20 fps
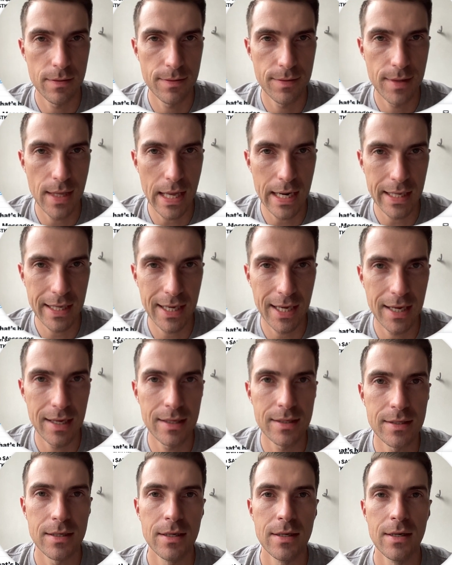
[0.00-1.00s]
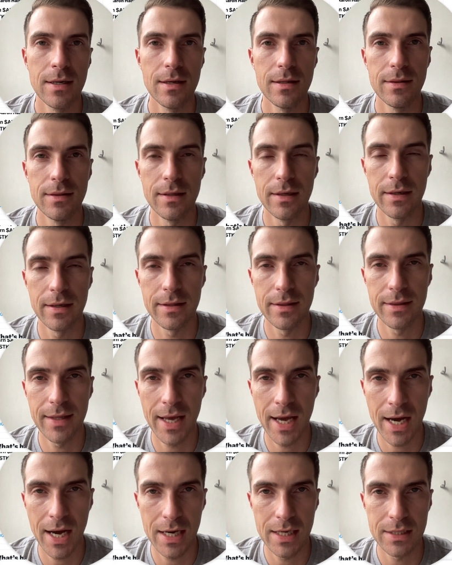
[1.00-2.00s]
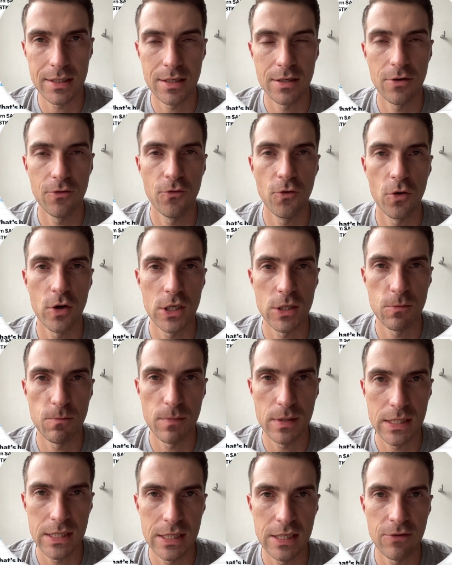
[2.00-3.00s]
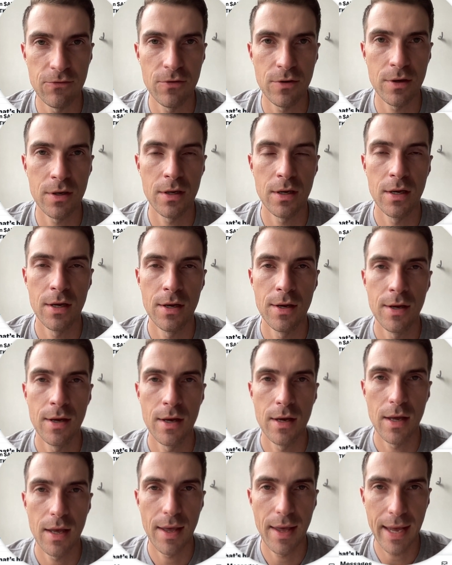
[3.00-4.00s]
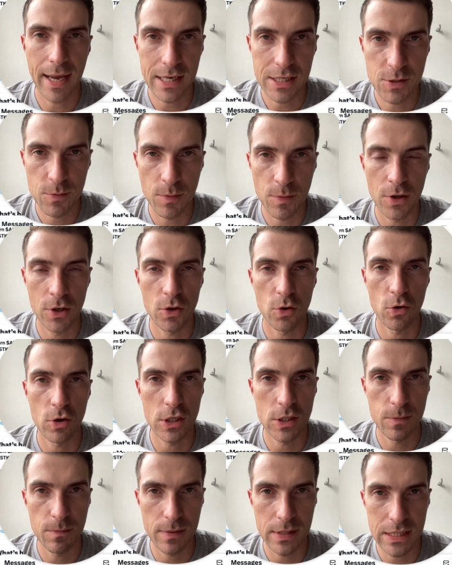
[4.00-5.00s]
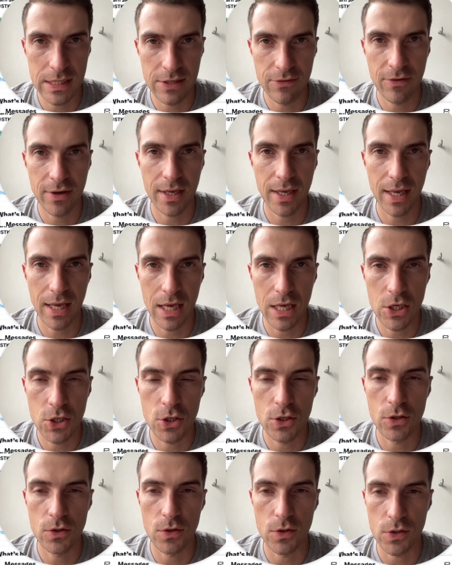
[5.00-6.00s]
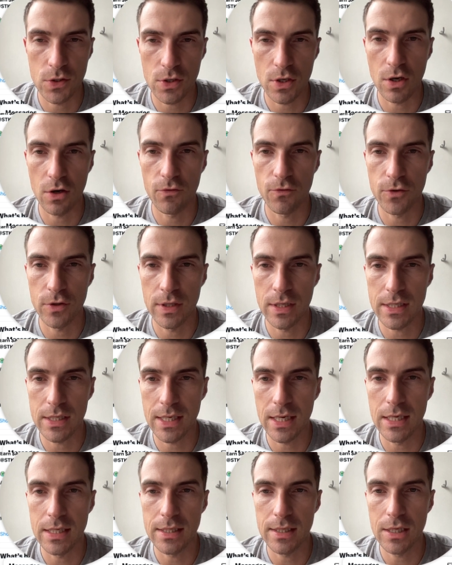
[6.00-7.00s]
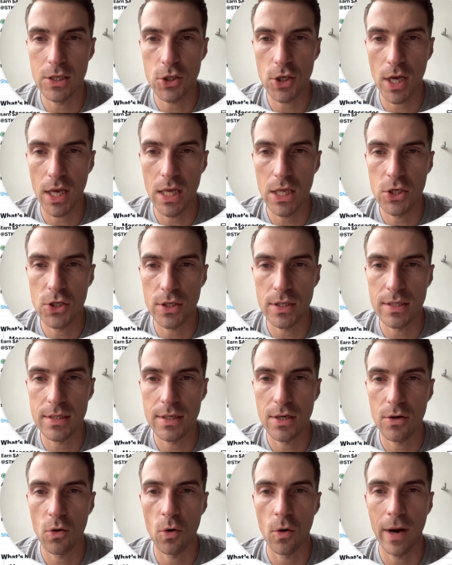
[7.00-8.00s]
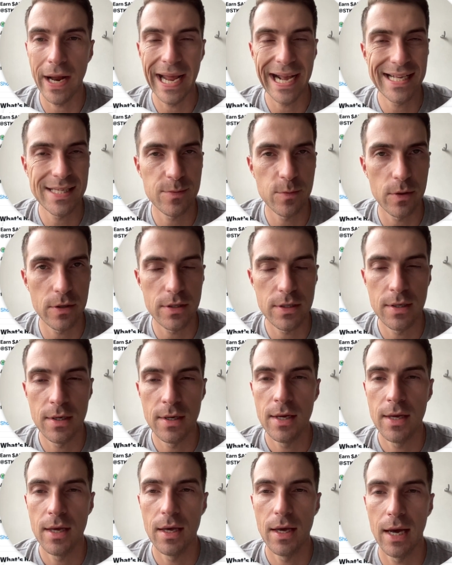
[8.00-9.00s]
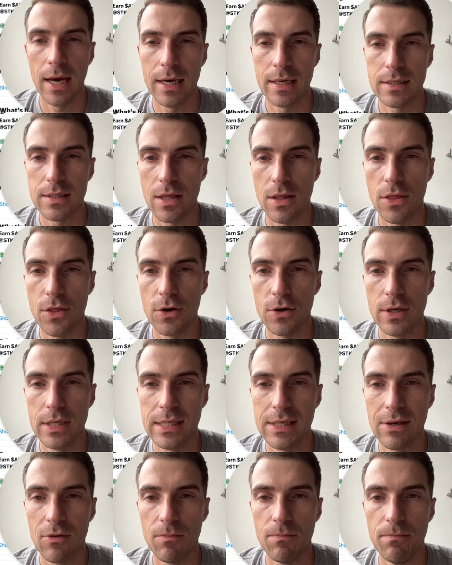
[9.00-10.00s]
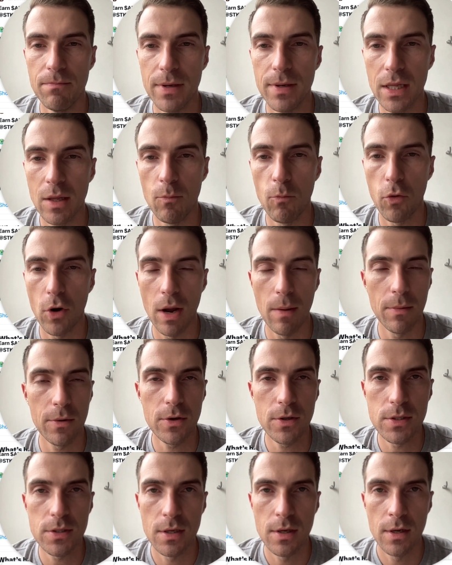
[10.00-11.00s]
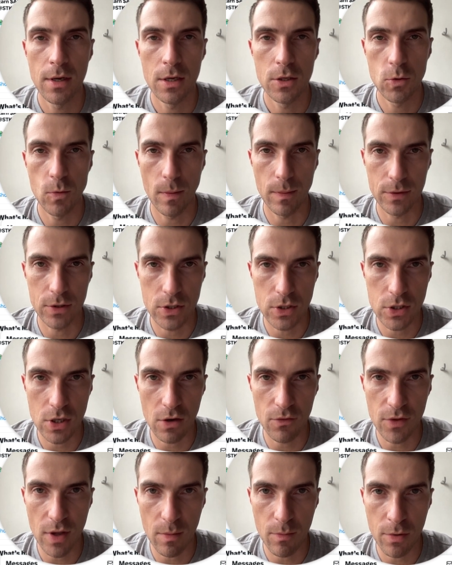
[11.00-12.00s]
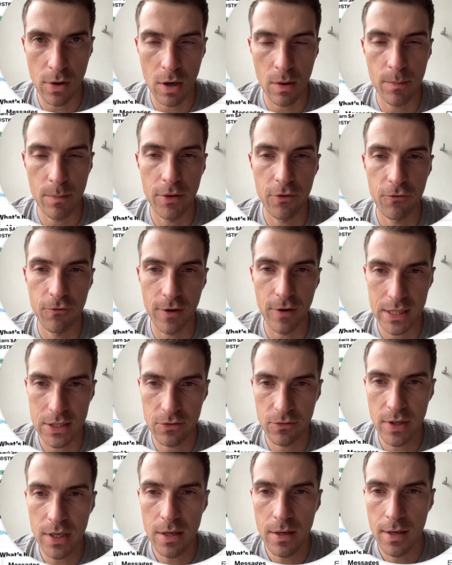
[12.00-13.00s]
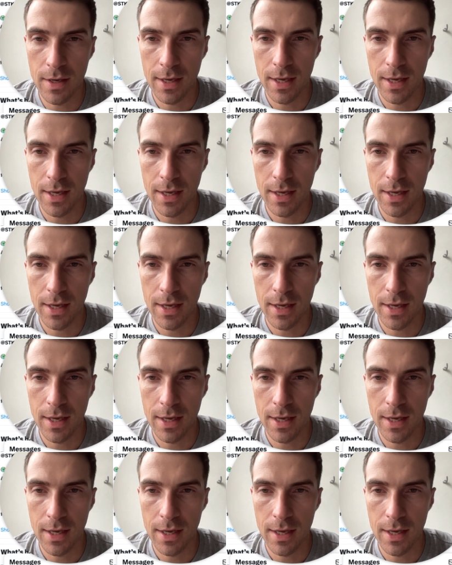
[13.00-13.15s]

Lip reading: dedicate the task for a specific expert or a specific agent to solve. In this case, each agent or expert has 37 billion parameters to be able to solve that problem effectively.